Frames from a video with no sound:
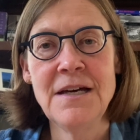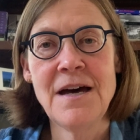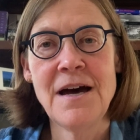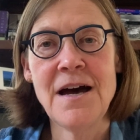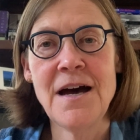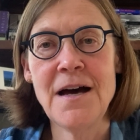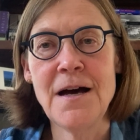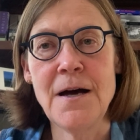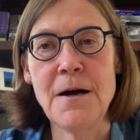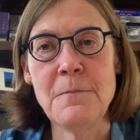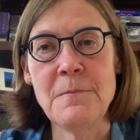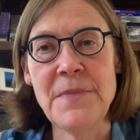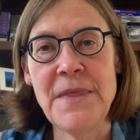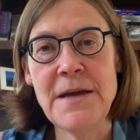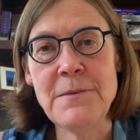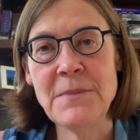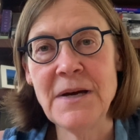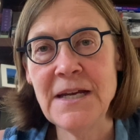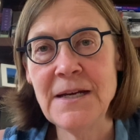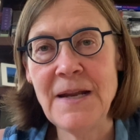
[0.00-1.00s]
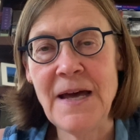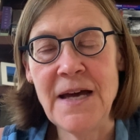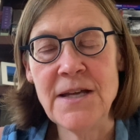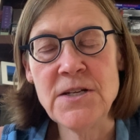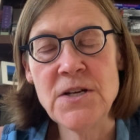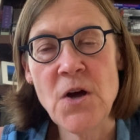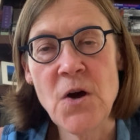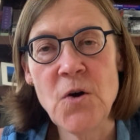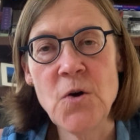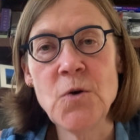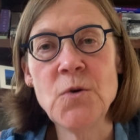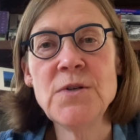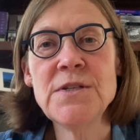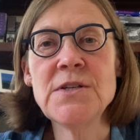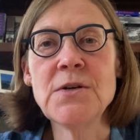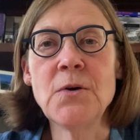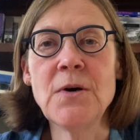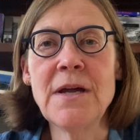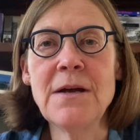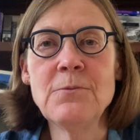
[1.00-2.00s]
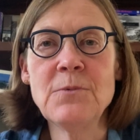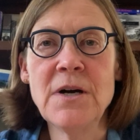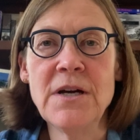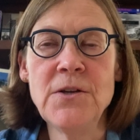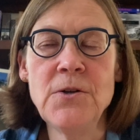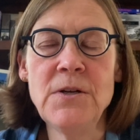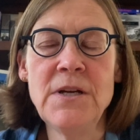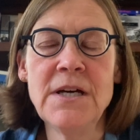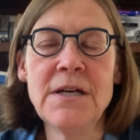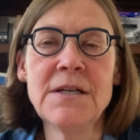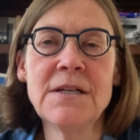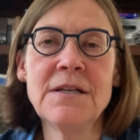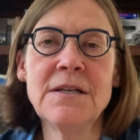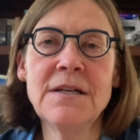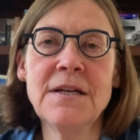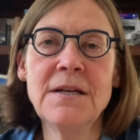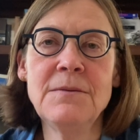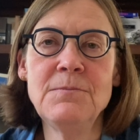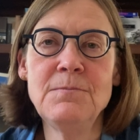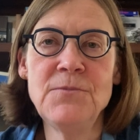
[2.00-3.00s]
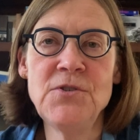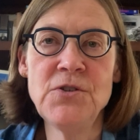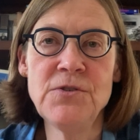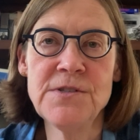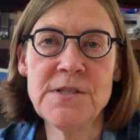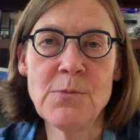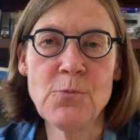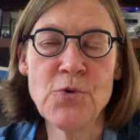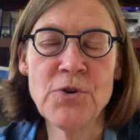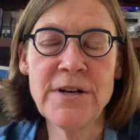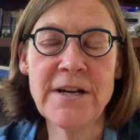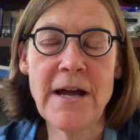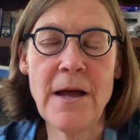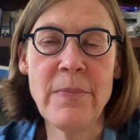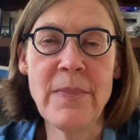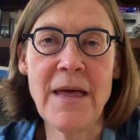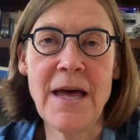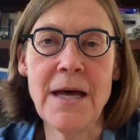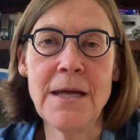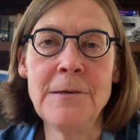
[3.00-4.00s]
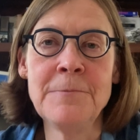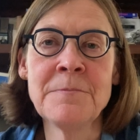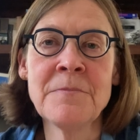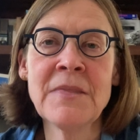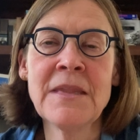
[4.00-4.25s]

They might not know, so I want you to do some work on that.